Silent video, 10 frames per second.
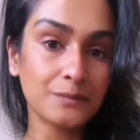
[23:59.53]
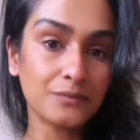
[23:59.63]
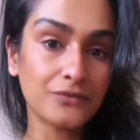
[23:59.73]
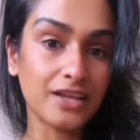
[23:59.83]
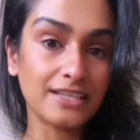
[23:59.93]

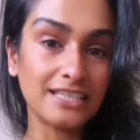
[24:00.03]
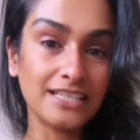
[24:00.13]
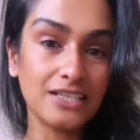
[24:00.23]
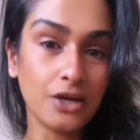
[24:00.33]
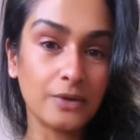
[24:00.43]
like an
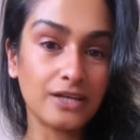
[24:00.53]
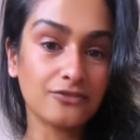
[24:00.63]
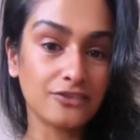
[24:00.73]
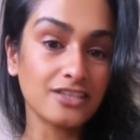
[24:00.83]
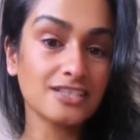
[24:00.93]
egoic
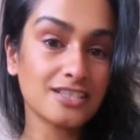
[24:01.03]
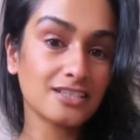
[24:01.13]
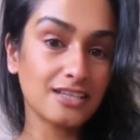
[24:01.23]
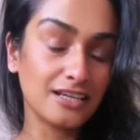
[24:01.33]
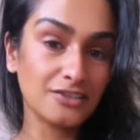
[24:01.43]
front.
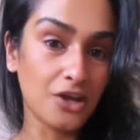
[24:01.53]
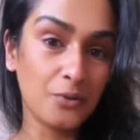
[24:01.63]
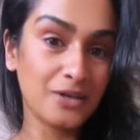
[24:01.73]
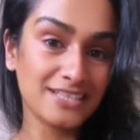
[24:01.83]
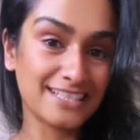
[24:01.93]
No
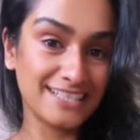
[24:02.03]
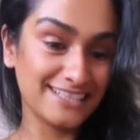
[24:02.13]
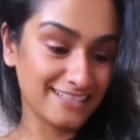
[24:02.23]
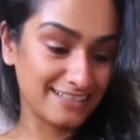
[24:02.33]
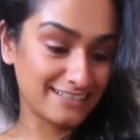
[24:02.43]
one sees
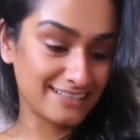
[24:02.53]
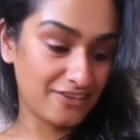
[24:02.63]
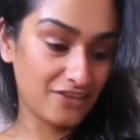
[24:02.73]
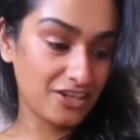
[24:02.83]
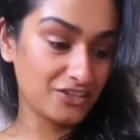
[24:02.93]
this. They're
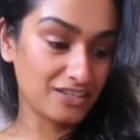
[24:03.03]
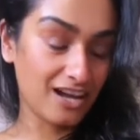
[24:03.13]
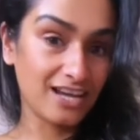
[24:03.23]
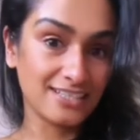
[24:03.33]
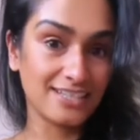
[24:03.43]
very good at
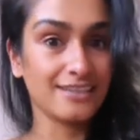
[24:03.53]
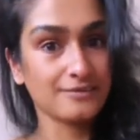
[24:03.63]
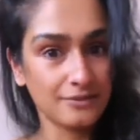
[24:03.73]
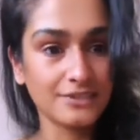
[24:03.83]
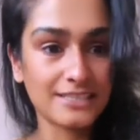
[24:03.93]
hiding
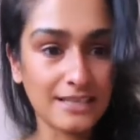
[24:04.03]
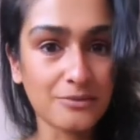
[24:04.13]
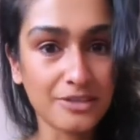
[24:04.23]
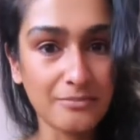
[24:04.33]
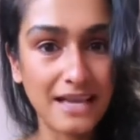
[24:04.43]

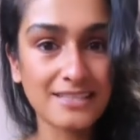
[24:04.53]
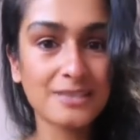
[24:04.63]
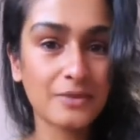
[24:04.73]
deception masks, but